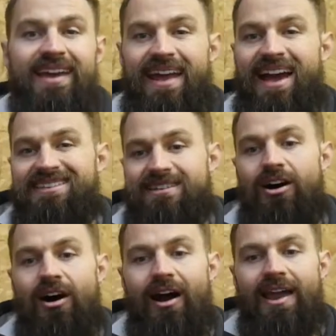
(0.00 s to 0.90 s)
it has a
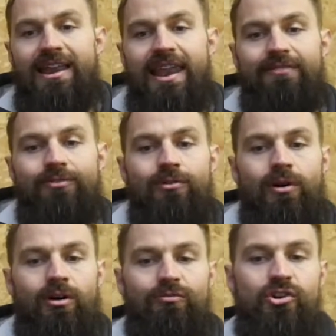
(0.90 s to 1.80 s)
higher level
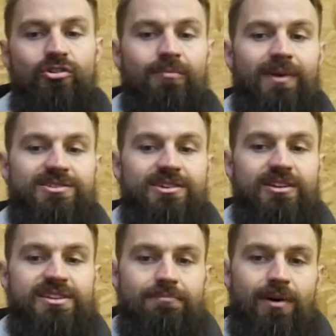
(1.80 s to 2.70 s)
of
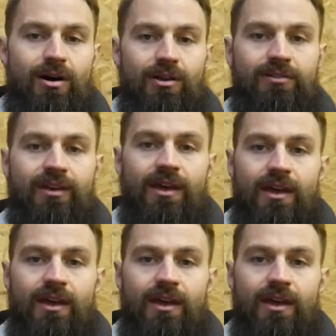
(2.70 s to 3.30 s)
neuromuscular demand